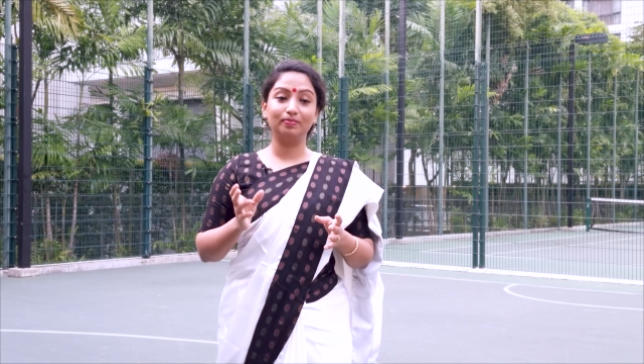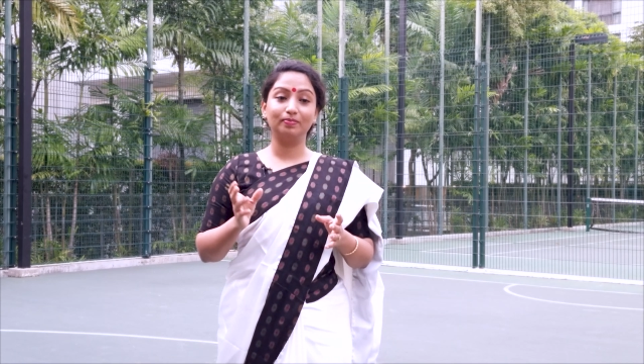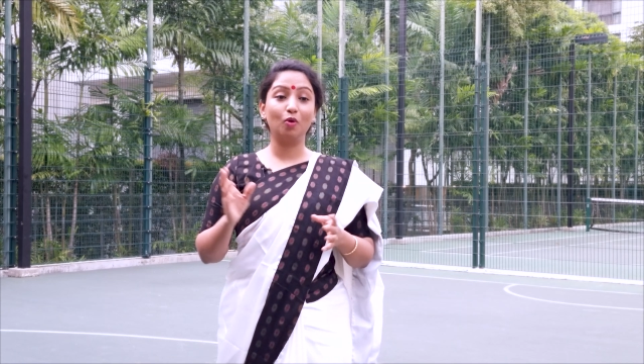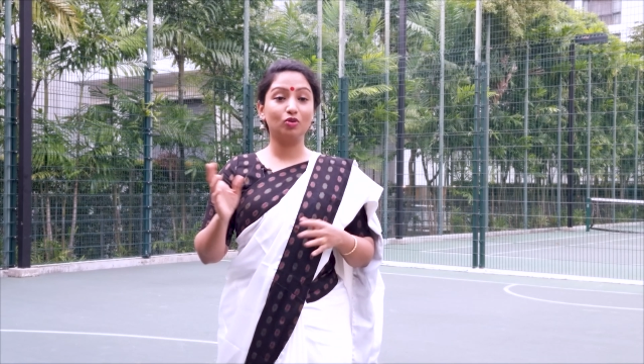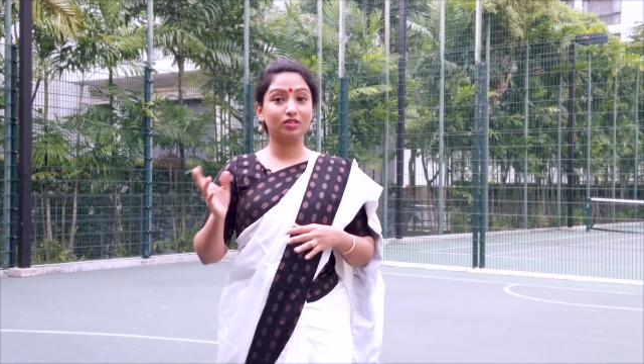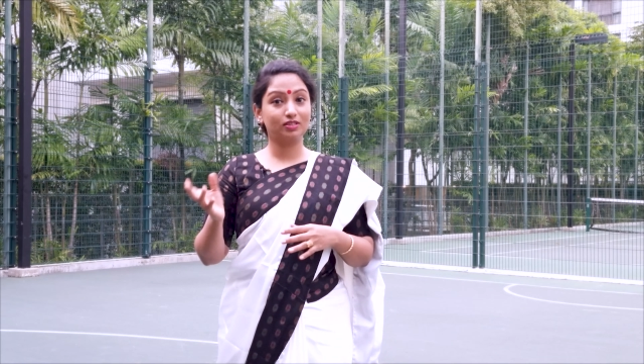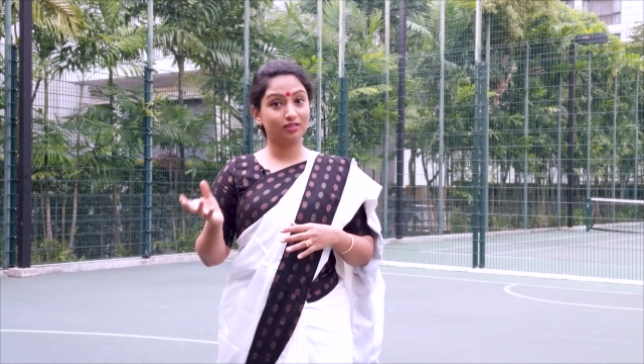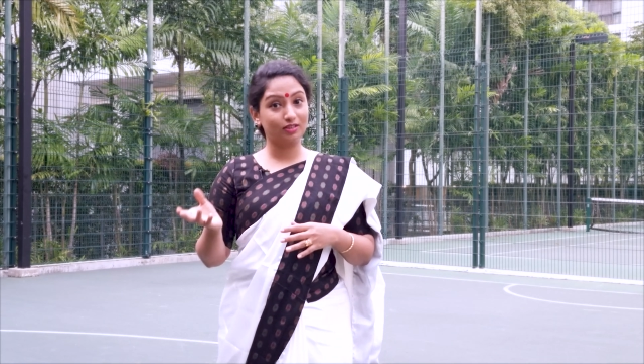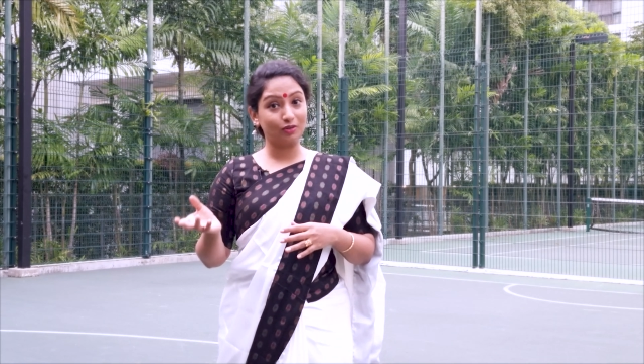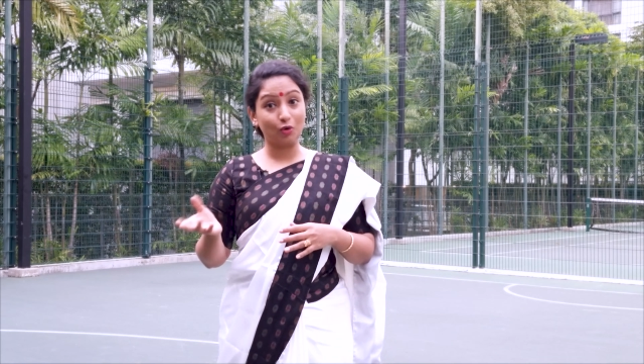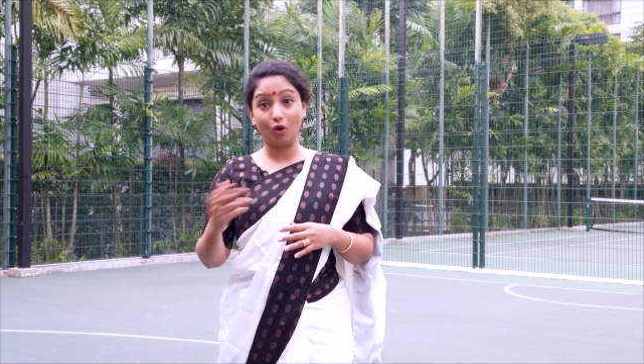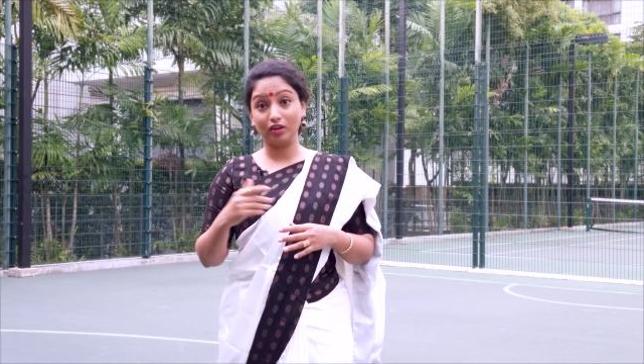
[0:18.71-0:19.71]
most
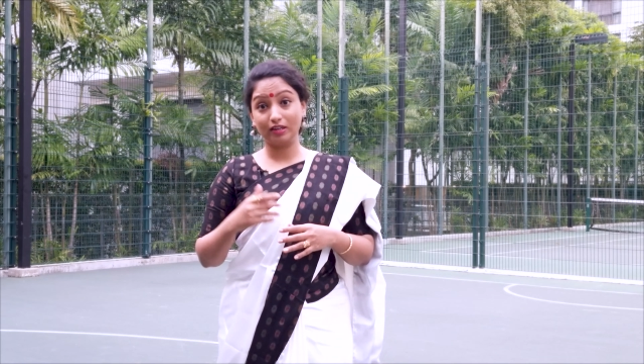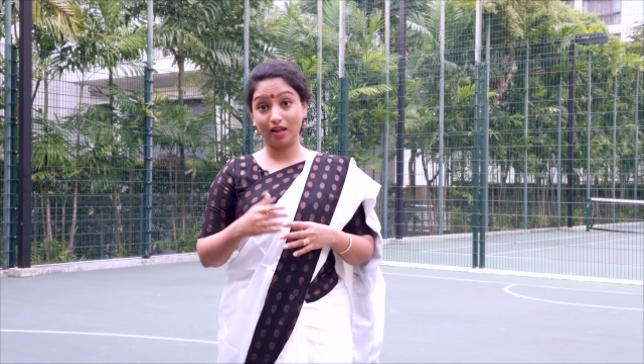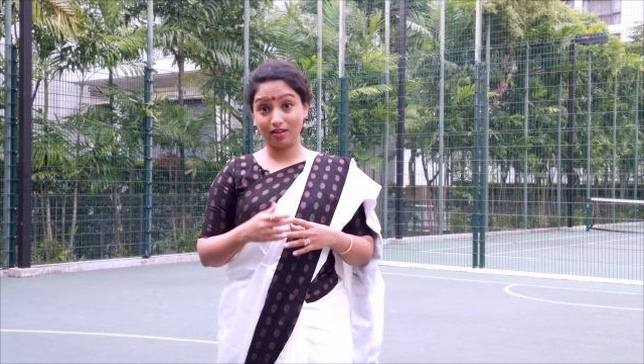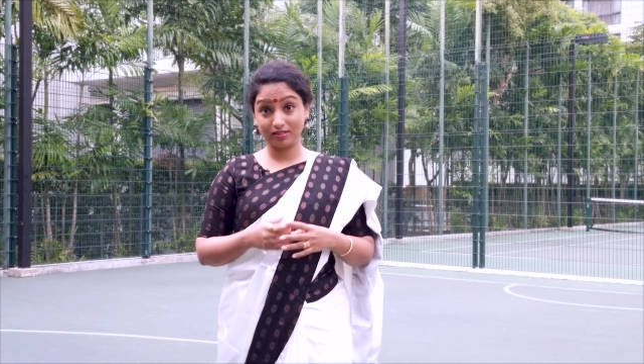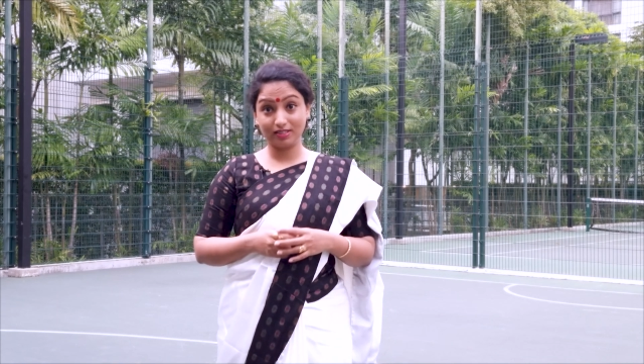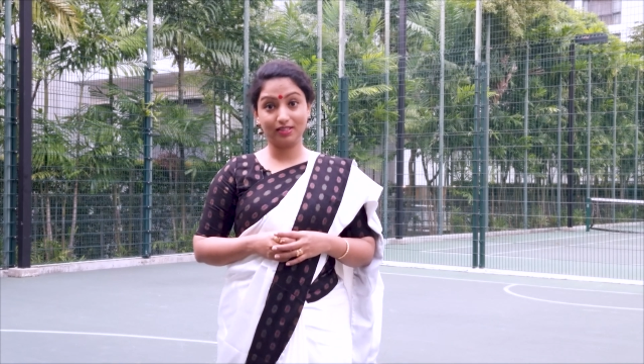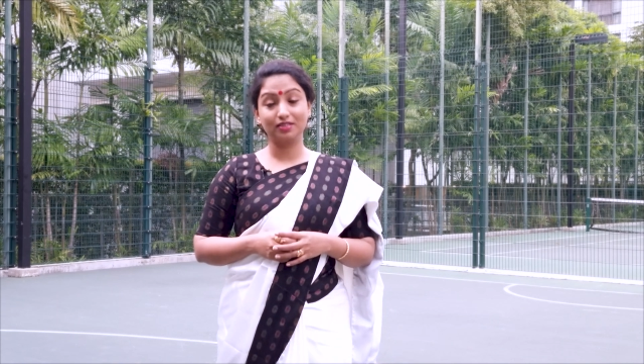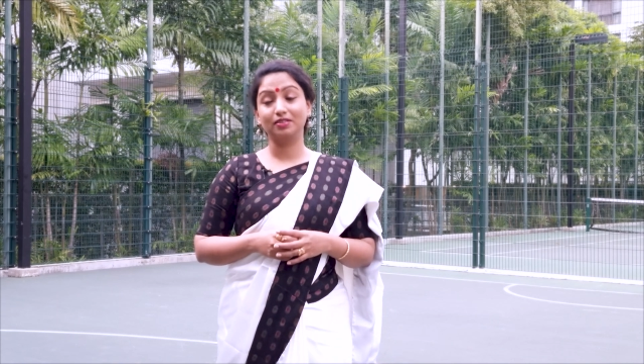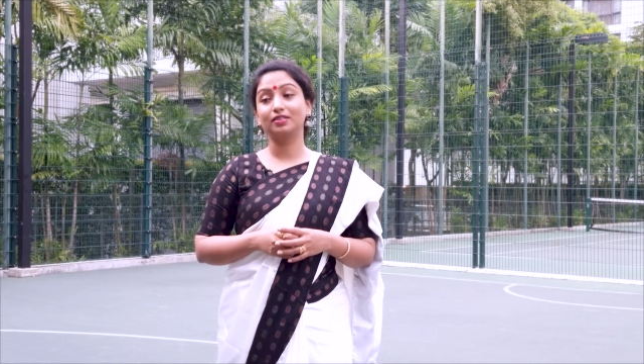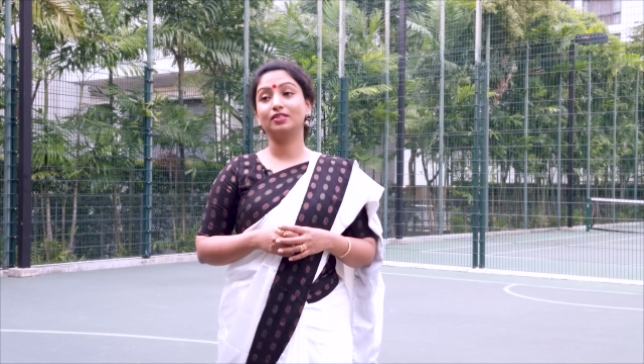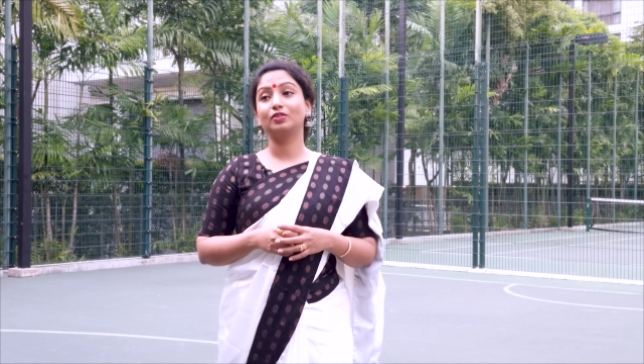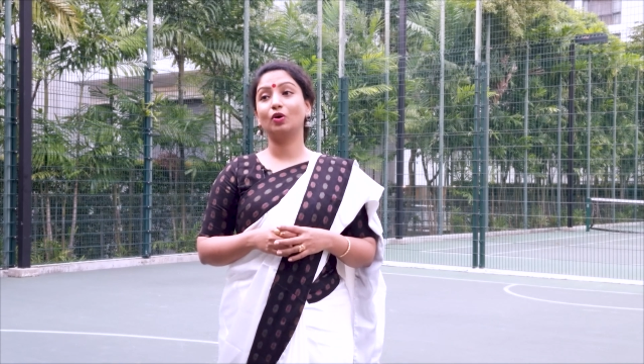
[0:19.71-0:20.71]

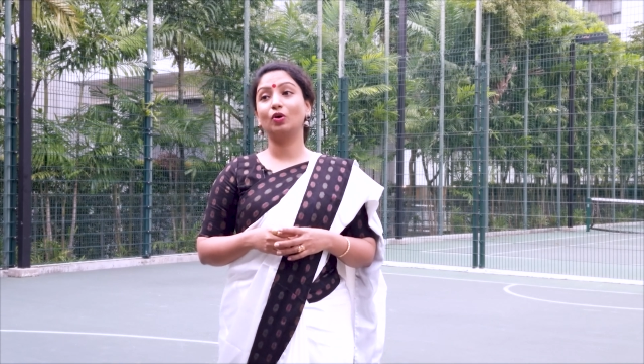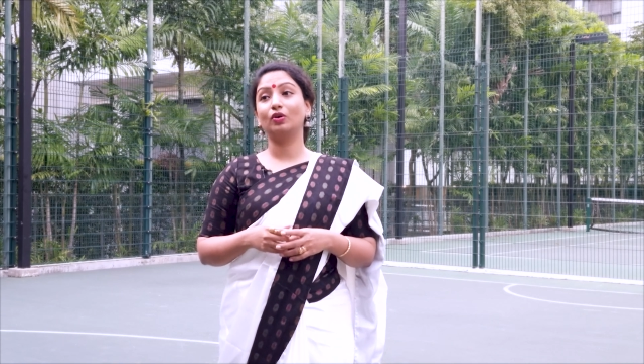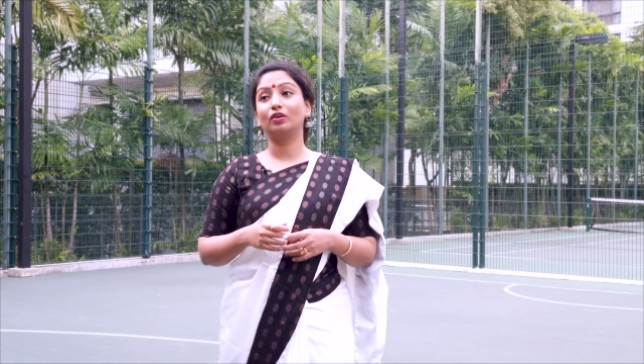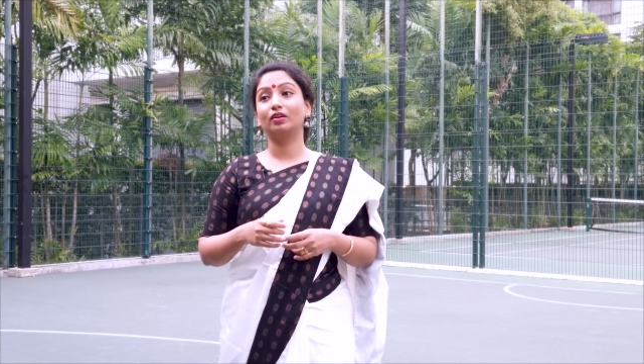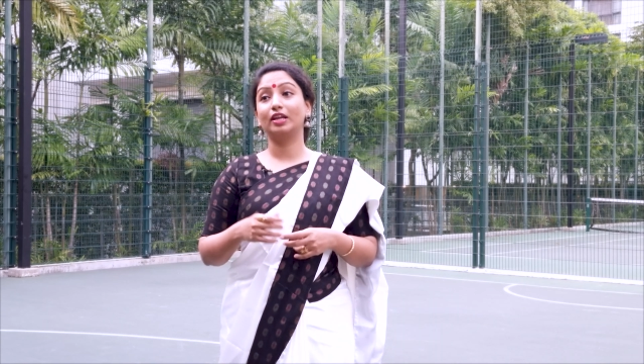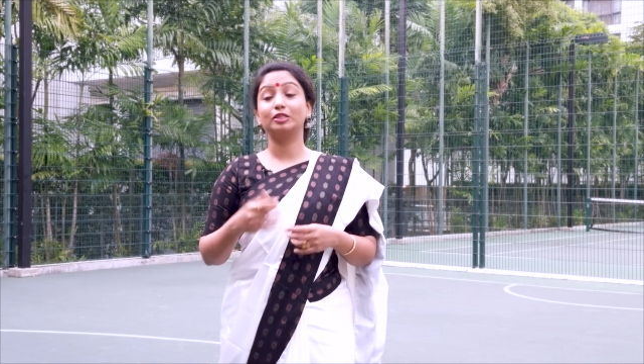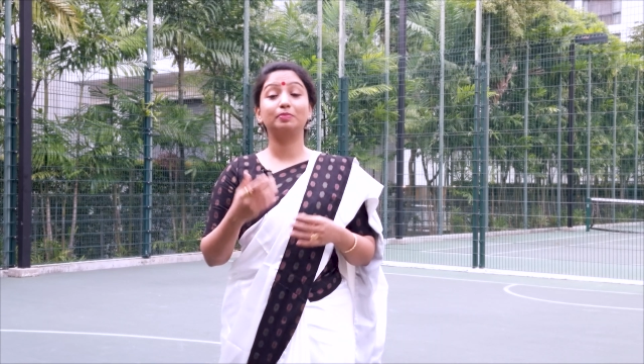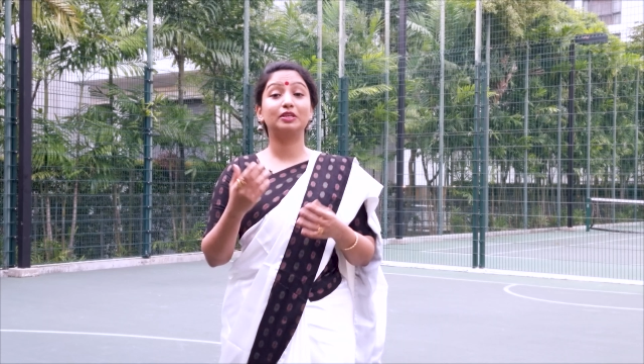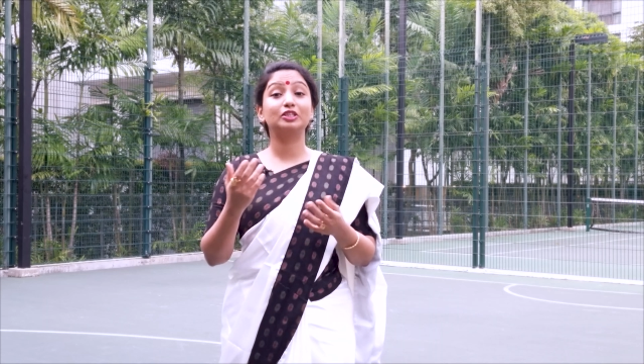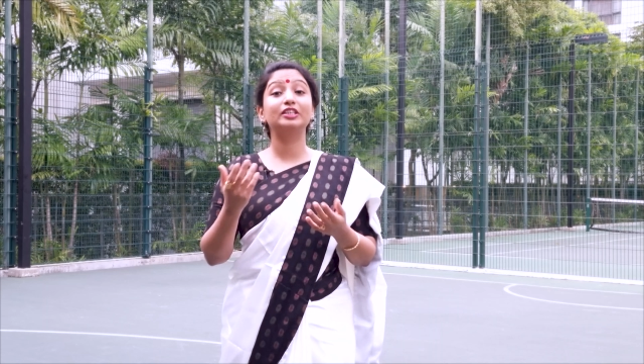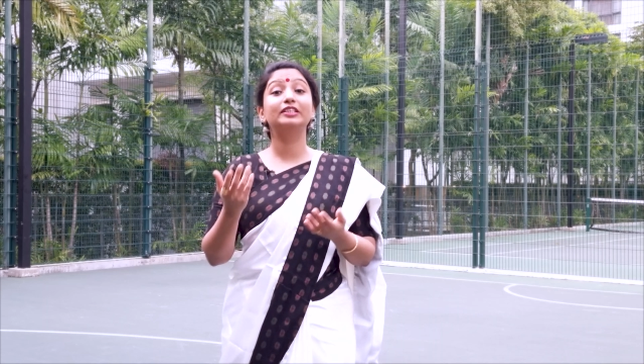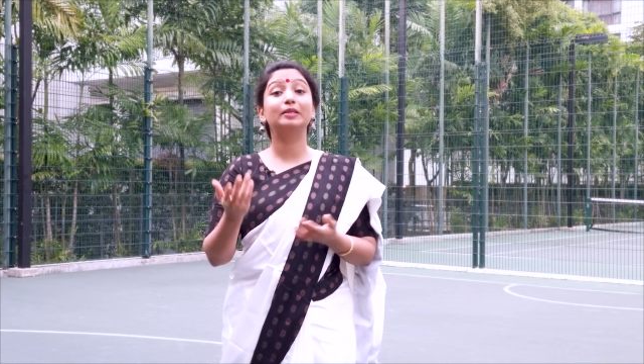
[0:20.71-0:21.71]
non-dancers, or
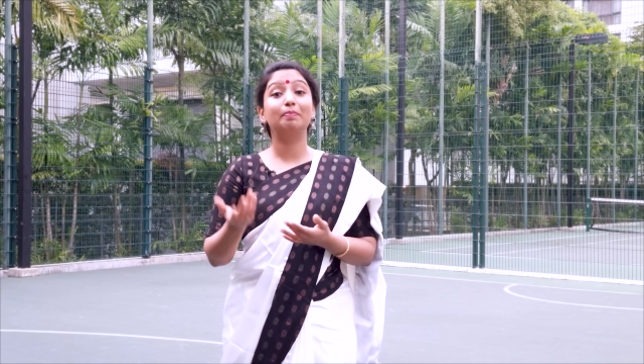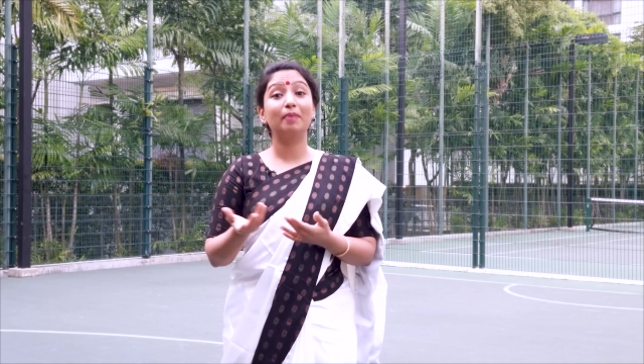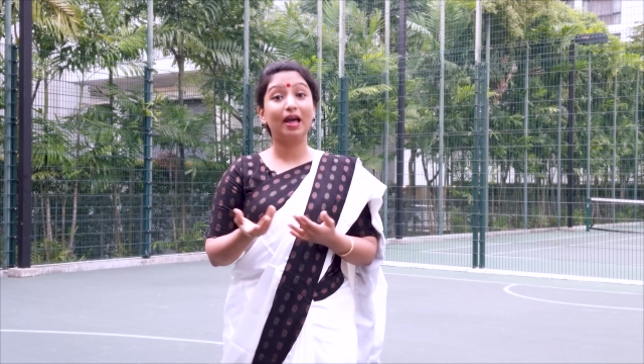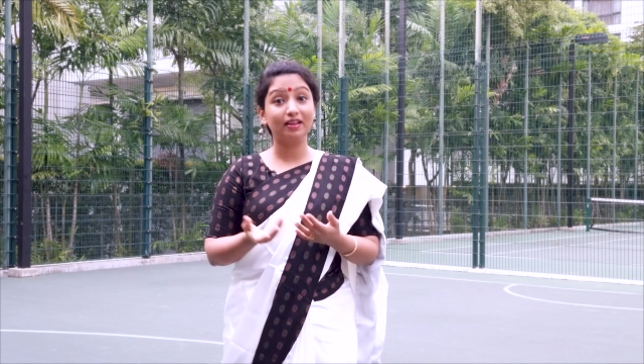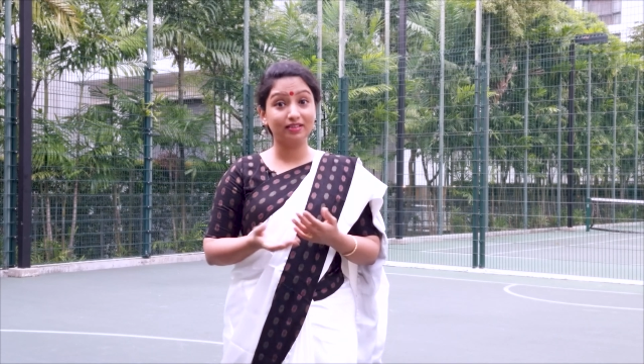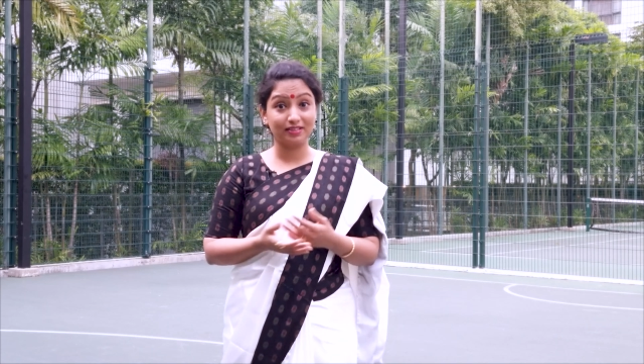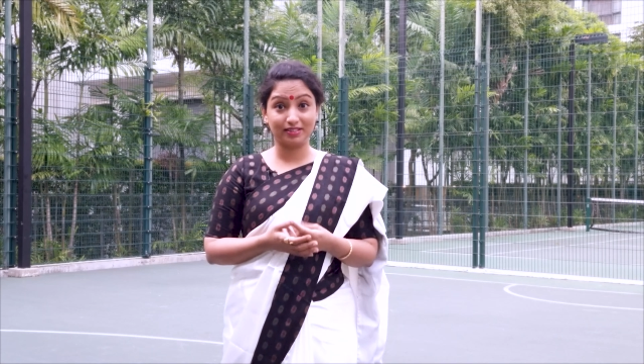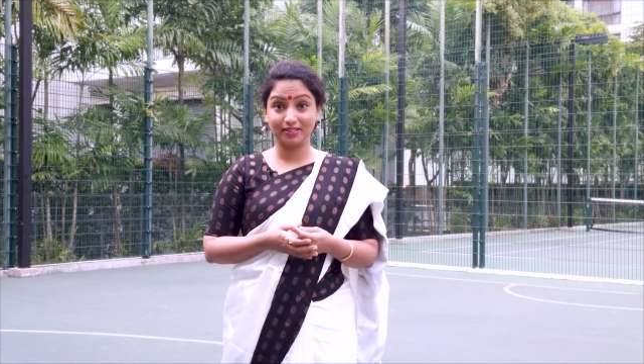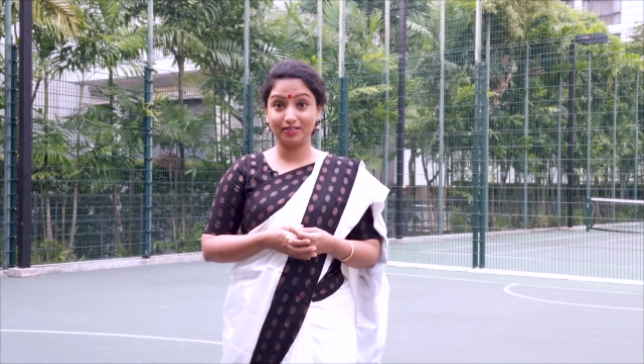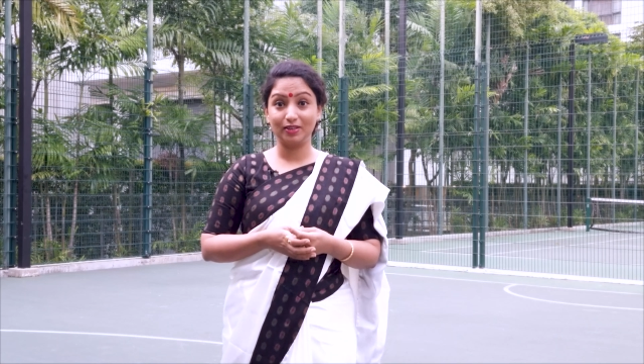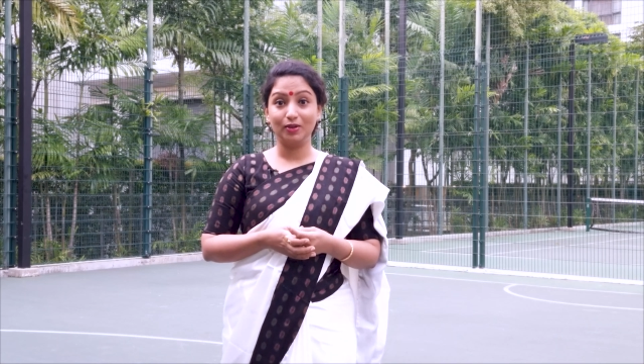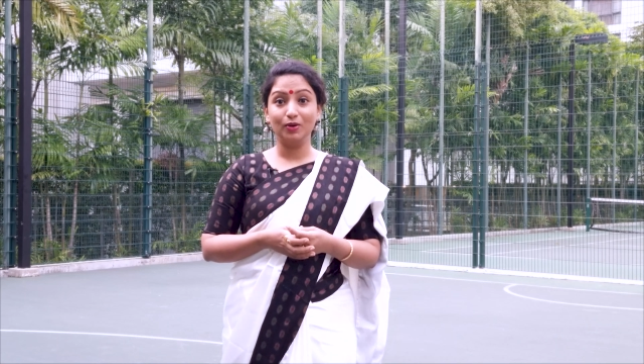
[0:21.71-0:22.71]
especially the parents